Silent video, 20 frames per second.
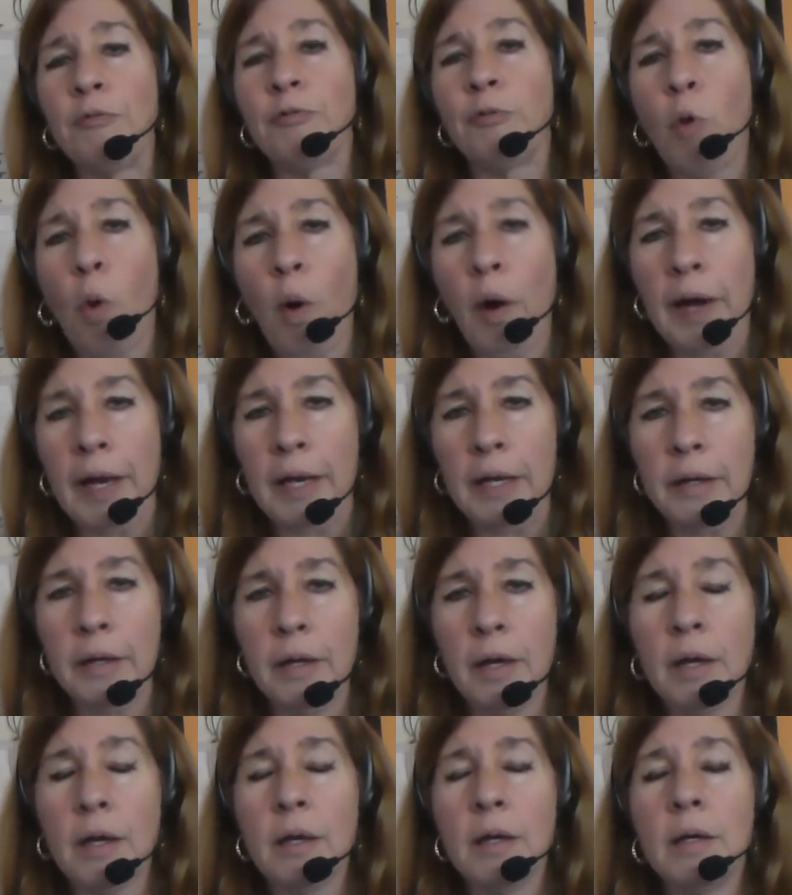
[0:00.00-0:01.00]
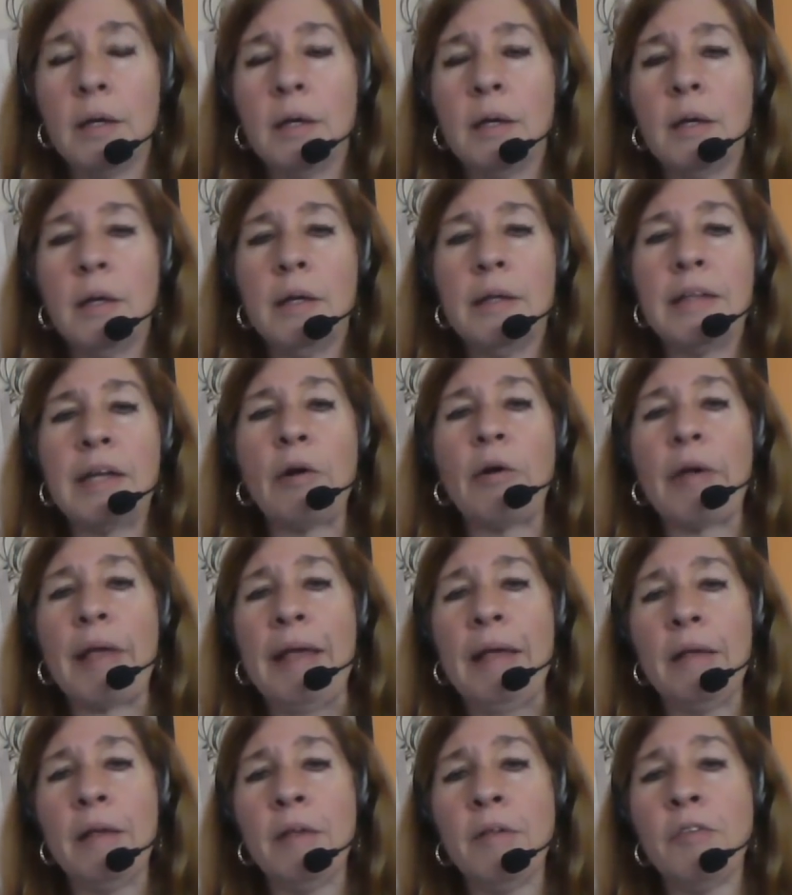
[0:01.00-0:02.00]
a void. There
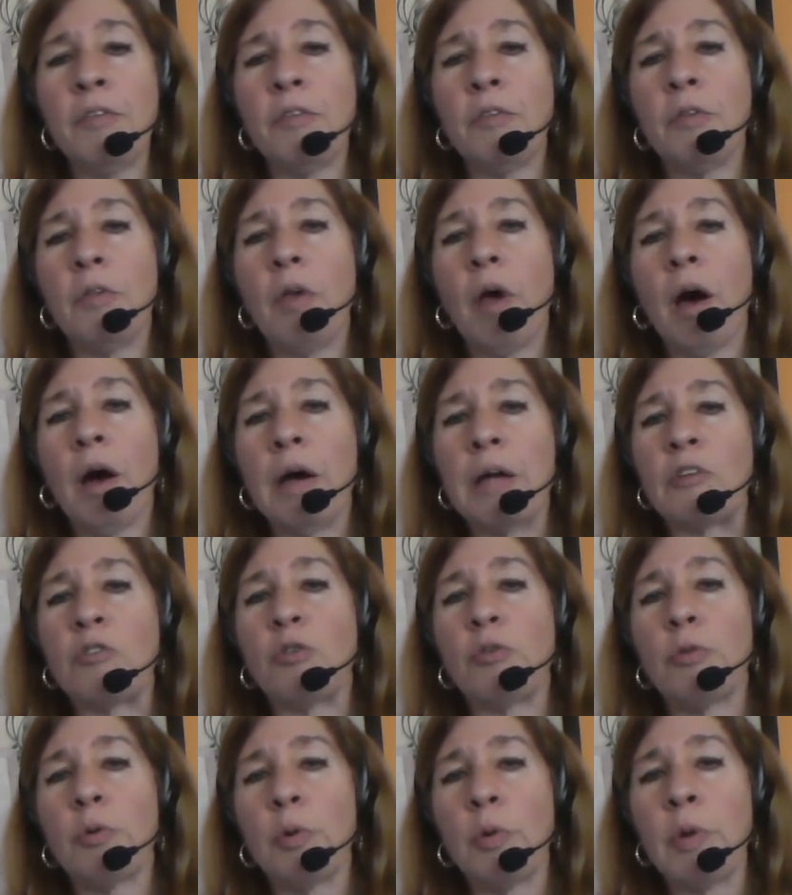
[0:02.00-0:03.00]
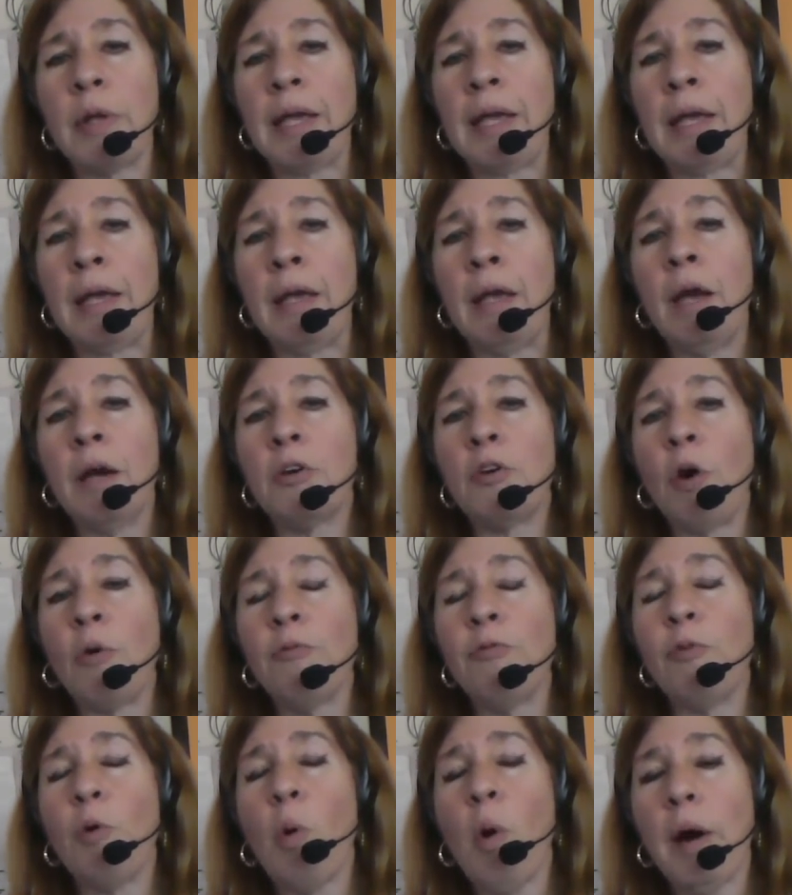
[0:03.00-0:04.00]
is uh, truly no
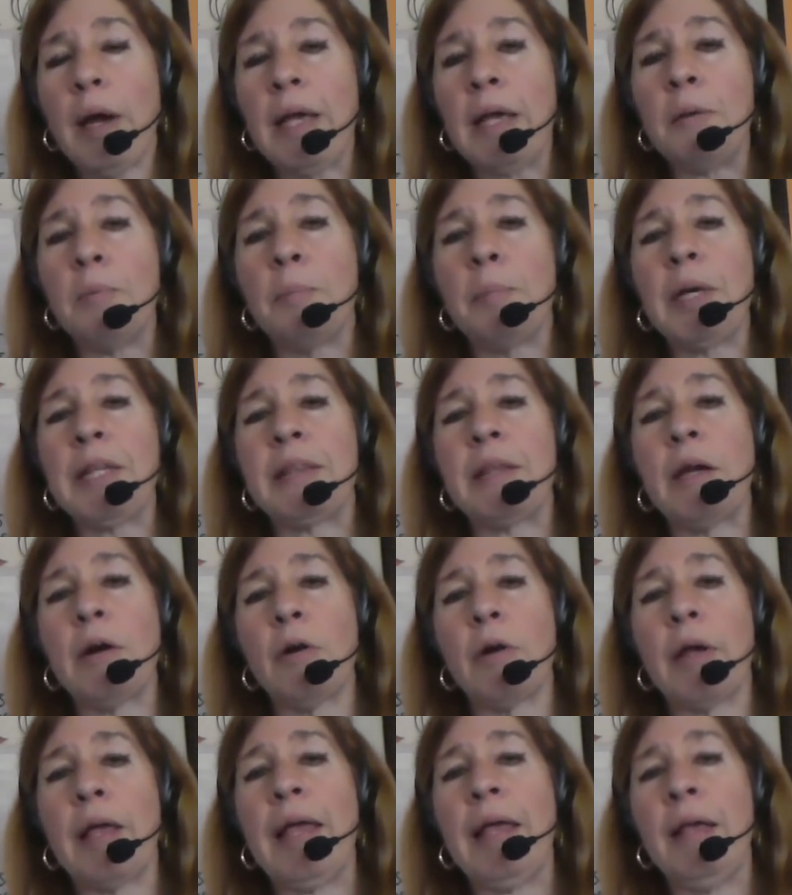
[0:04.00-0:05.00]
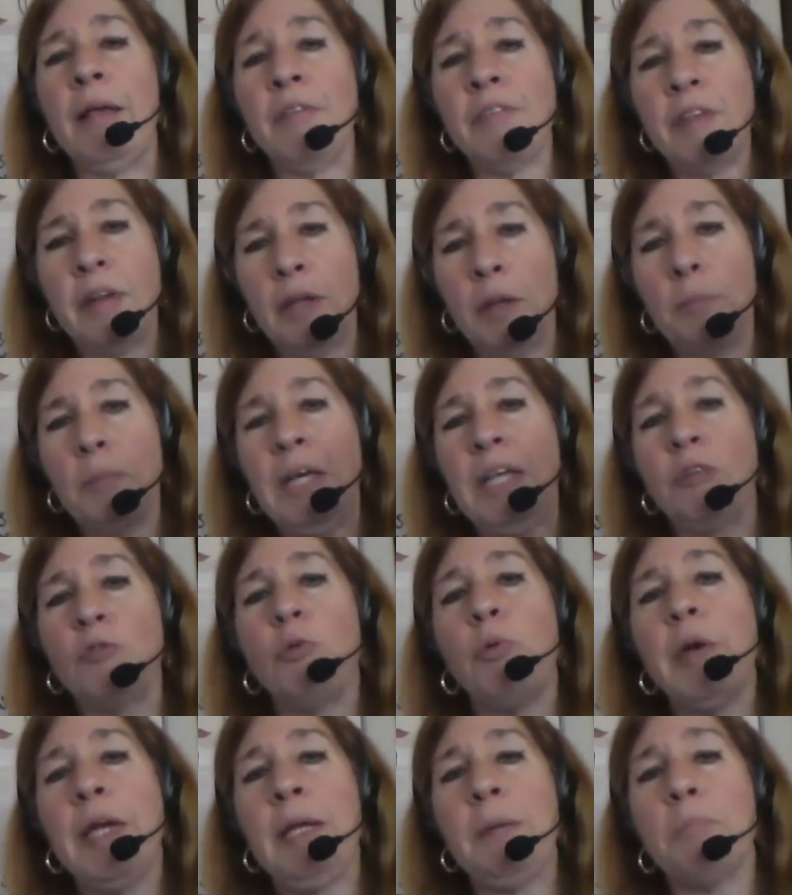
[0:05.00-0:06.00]
void, but there is an
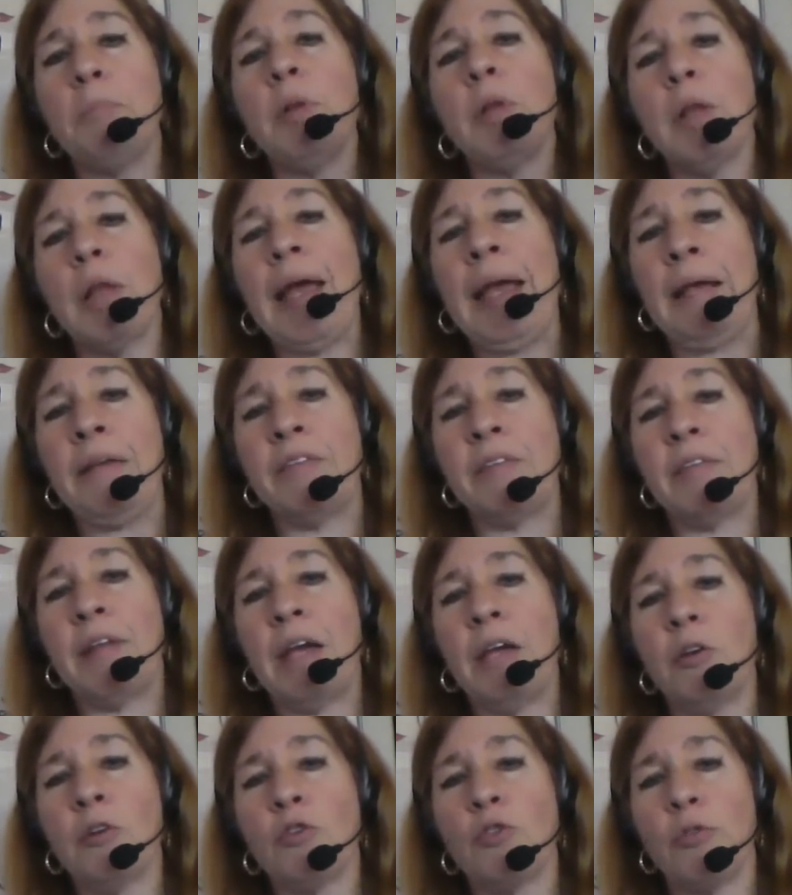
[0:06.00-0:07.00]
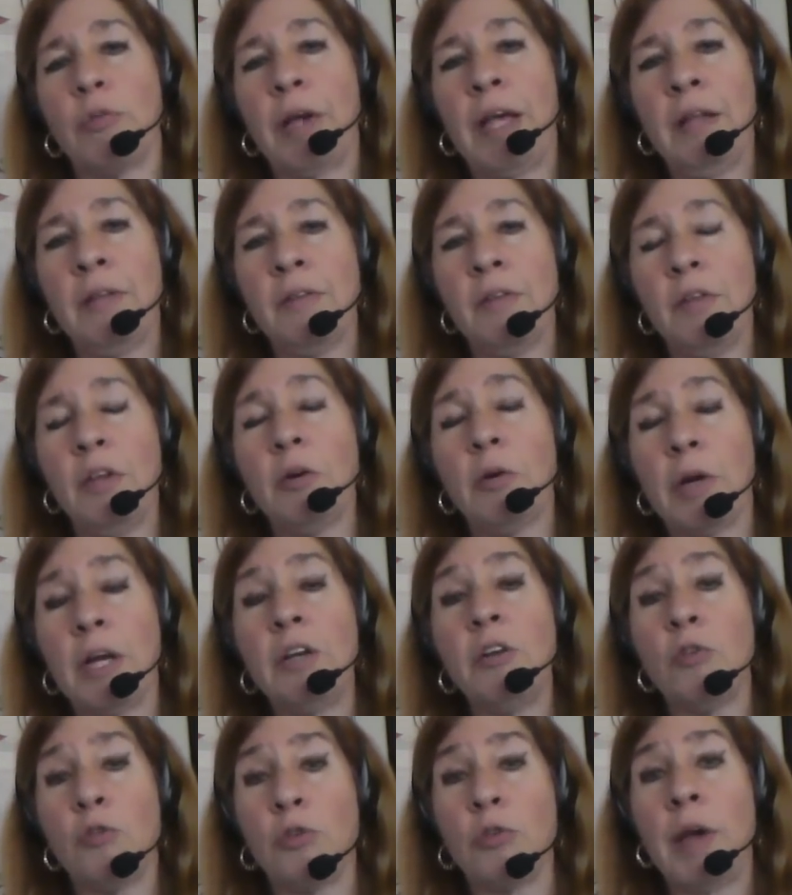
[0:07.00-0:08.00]
in-between place that you're trans you're
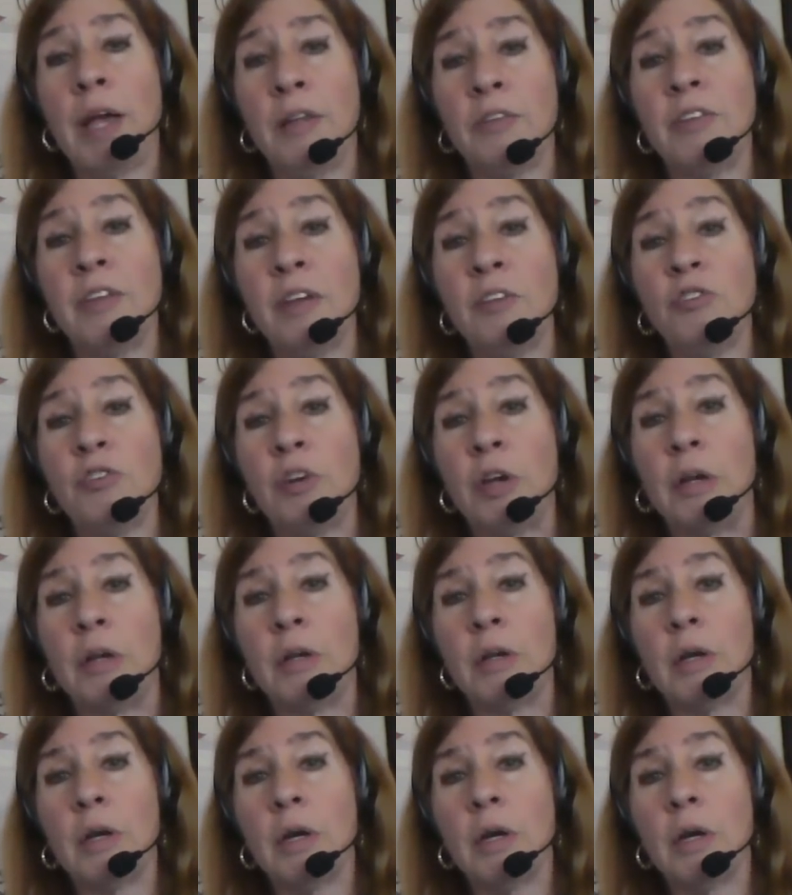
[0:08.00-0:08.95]
in a transition